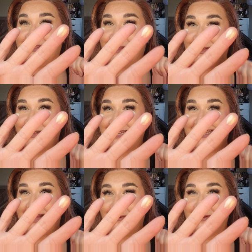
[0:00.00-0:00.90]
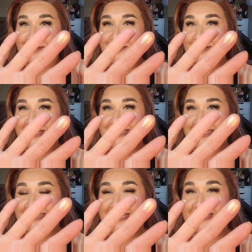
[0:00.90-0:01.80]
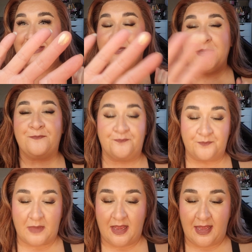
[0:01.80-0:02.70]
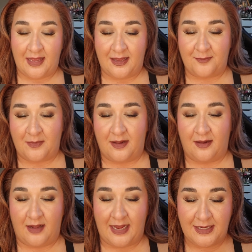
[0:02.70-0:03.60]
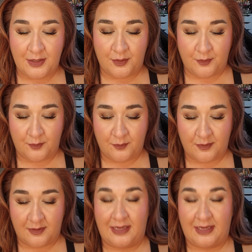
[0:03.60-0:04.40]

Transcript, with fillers: and look at how glorious this is? Um, I know